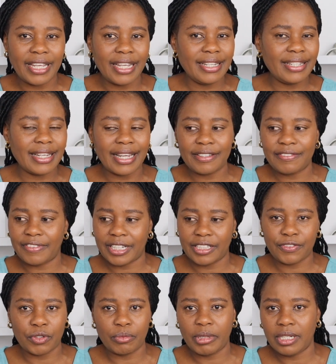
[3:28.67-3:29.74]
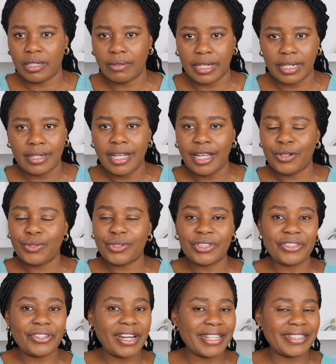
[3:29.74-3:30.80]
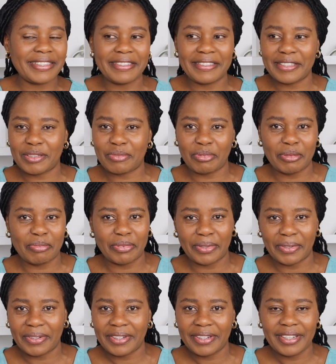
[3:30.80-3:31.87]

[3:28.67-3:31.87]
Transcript: any advice from anyone. You trust these people.